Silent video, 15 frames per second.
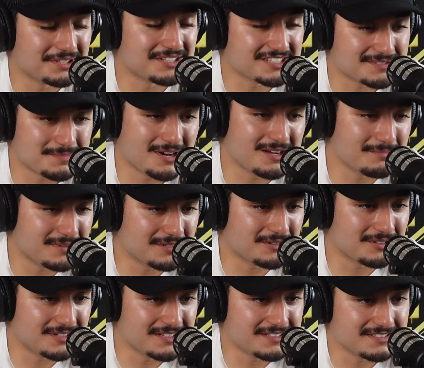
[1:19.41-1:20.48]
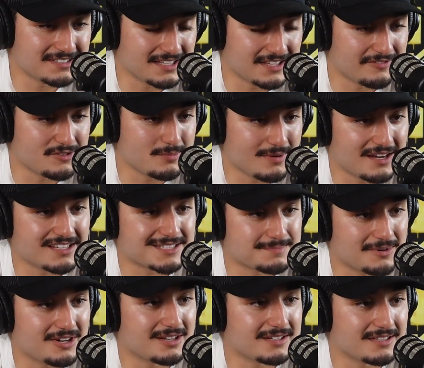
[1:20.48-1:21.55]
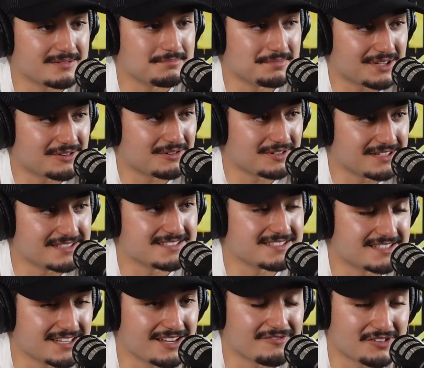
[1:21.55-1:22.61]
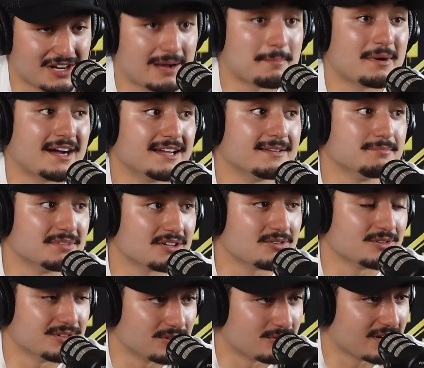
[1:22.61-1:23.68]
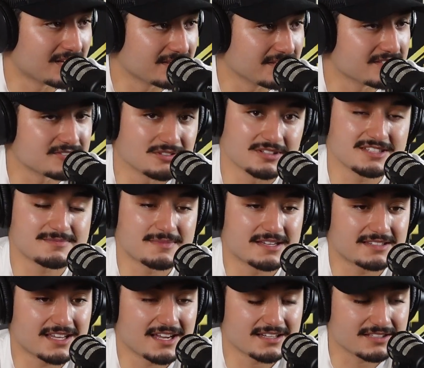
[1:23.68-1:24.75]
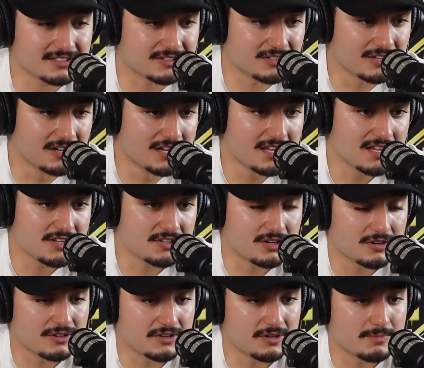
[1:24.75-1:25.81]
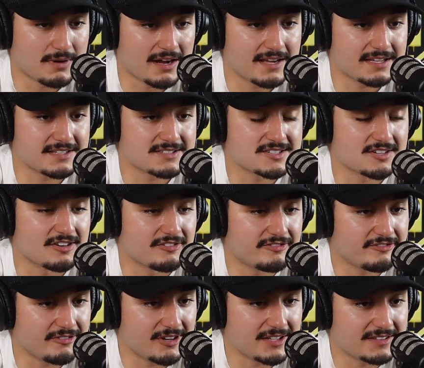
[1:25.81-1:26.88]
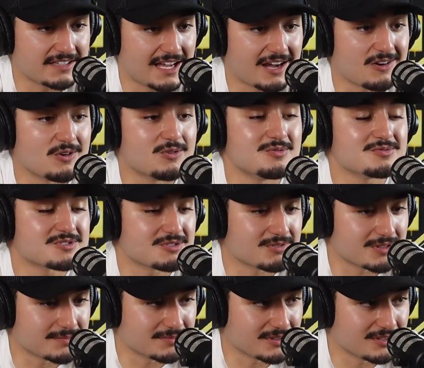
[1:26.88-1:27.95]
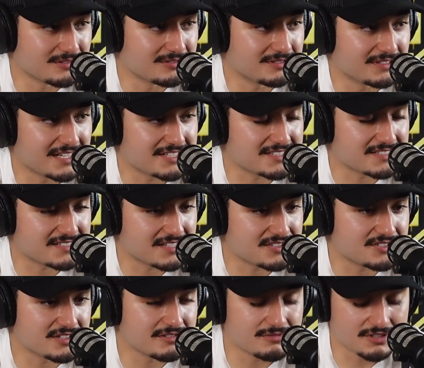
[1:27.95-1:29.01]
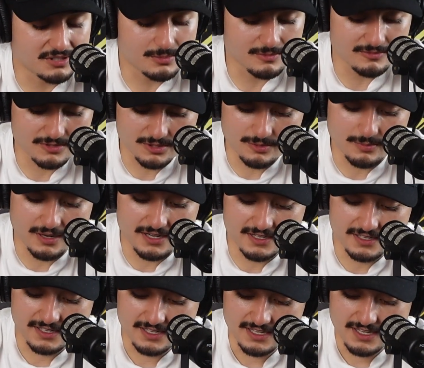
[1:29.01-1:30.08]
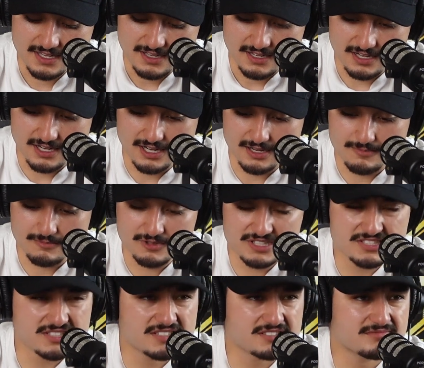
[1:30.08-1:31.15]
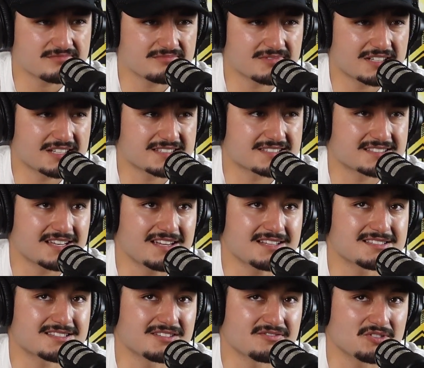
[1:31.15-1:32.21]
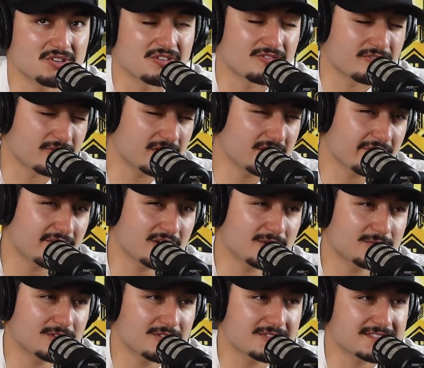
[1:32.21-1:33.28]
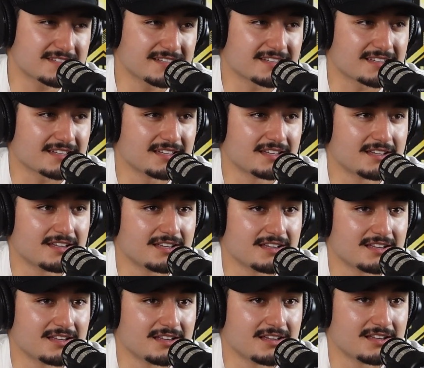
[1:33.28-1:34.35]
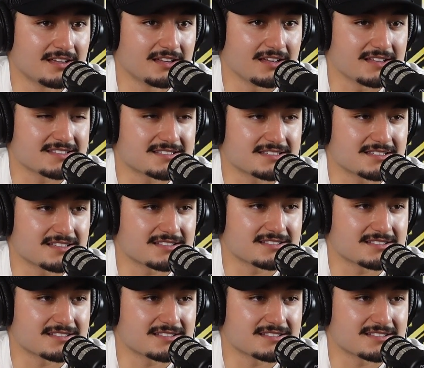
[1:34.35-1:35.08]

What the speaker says: But the spot Bitcoin, if you buy a spot Bitcoin ETF, you're not buying Bitcoin directly. So let's make that clear. You're buying into a fund that owns crypto. That's essentially what you're buying. Which, in a sense, if you're afraid of crypto, it's like it's